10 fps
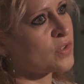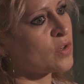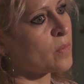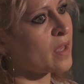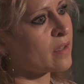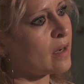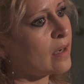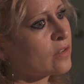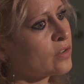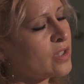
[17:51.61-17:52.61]
was so bad that
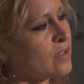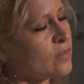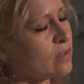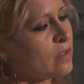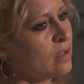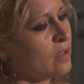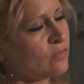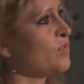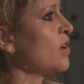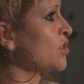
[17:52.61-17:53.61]
I couldn't even
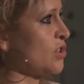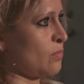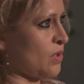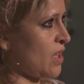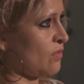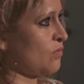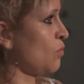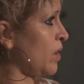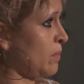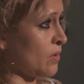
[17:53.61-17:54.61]
function without
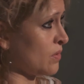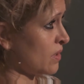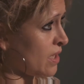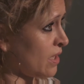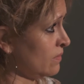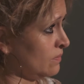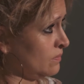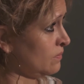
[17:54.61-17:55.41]
40 pills a day.